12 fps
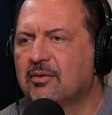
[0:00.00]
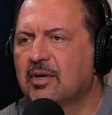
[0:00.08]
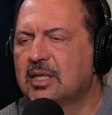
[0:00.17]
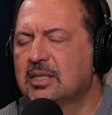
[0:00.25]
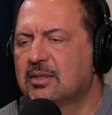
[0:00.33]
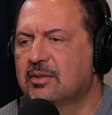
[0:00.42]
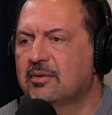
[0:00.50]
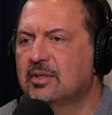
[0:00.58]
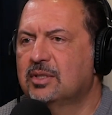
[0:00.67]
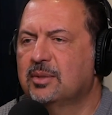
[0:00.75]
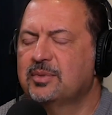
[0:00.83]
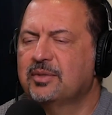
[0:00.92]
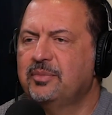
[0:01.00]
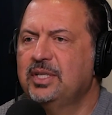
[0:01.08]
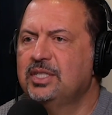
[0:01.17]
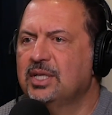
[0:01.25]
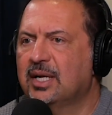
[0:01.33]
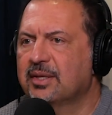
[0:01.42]
as in terms of
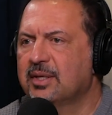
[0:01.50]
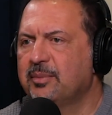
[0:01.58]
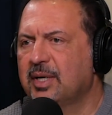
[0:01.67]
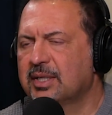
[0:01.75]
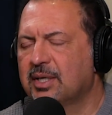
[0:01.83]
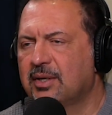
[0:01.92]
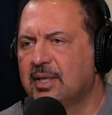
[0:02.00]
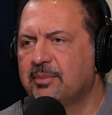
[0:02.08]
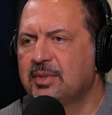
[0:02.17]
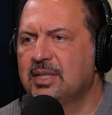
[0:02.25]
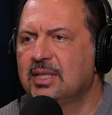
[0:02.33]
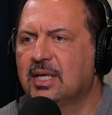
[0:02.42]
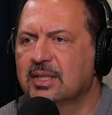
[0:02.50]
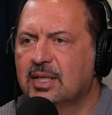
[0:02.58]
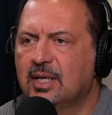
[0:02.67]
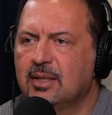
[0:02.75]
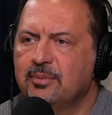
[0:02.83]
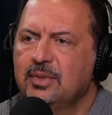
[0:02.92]
me, Jonathan Baktari
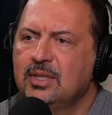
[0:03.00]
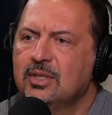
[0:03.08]
MD.com.